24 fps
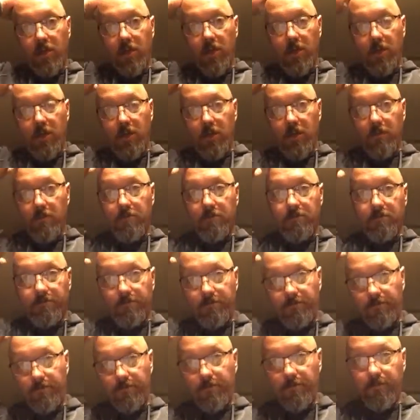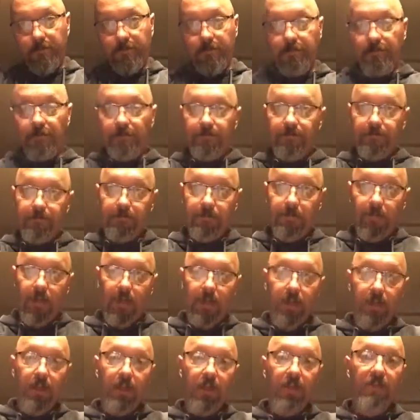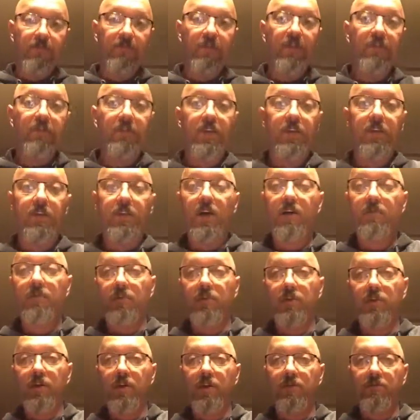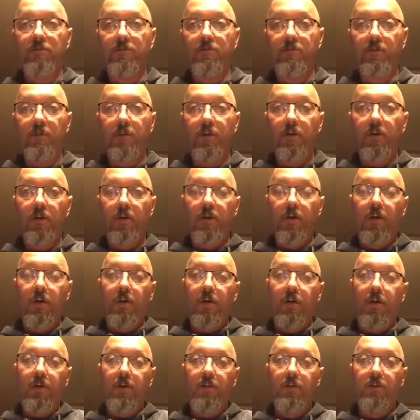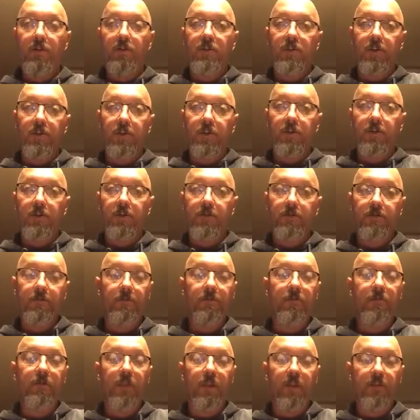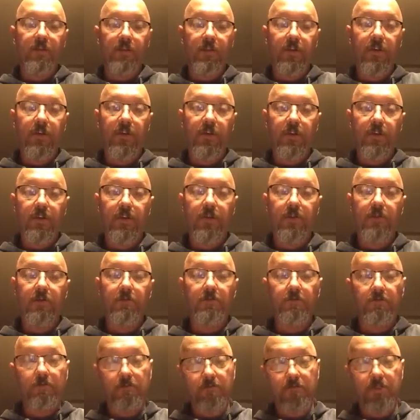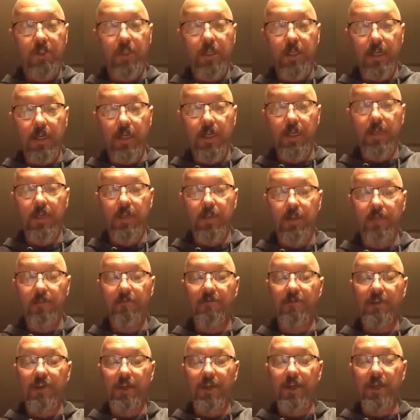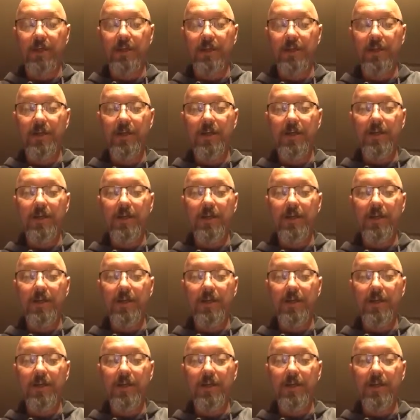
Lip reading: The D50 is awful tough on the cells if it doesn't stay in the vein.